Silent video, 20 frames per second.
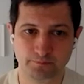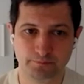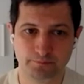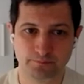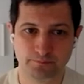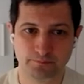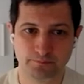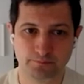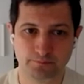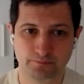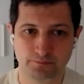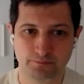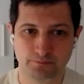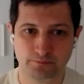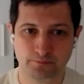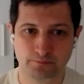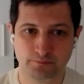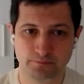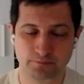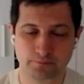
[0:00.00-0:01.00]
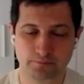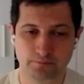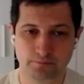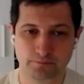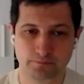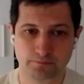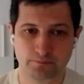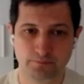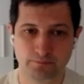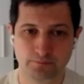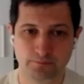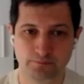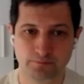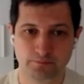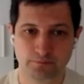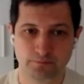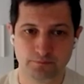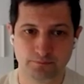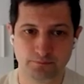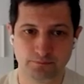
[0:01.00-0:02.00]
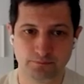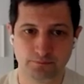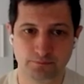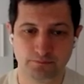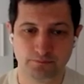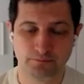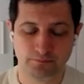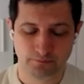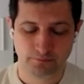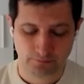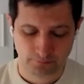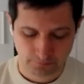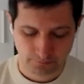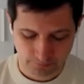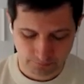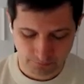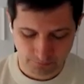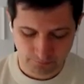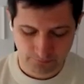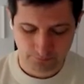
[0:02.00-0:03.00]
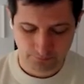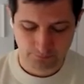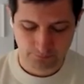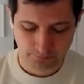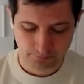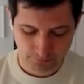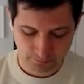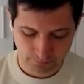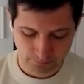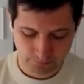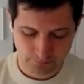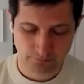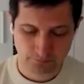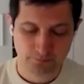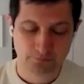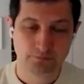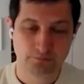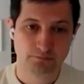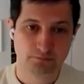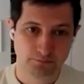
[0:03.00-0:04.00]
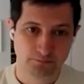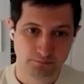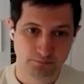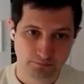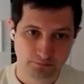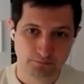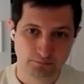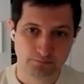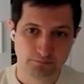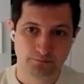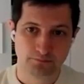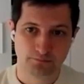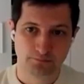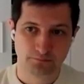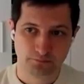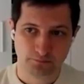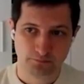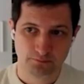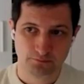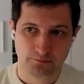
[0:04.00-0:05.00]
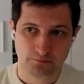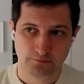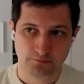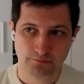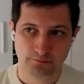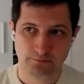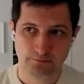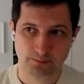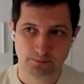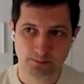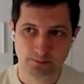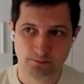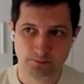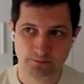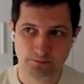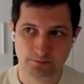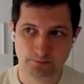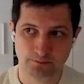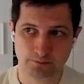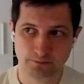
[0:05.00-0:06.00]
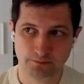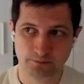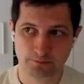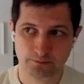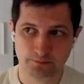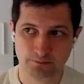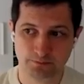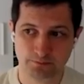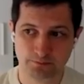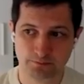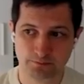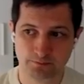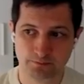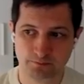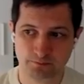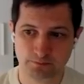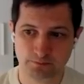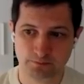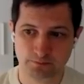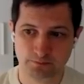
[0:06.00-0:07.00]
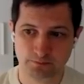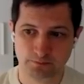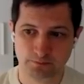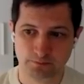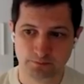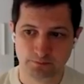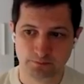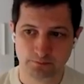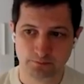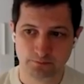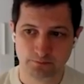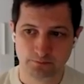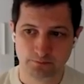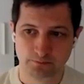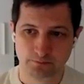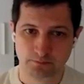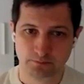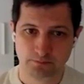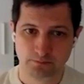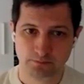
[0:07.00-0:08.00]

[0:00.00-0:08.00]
No words are spoken by the person on screen.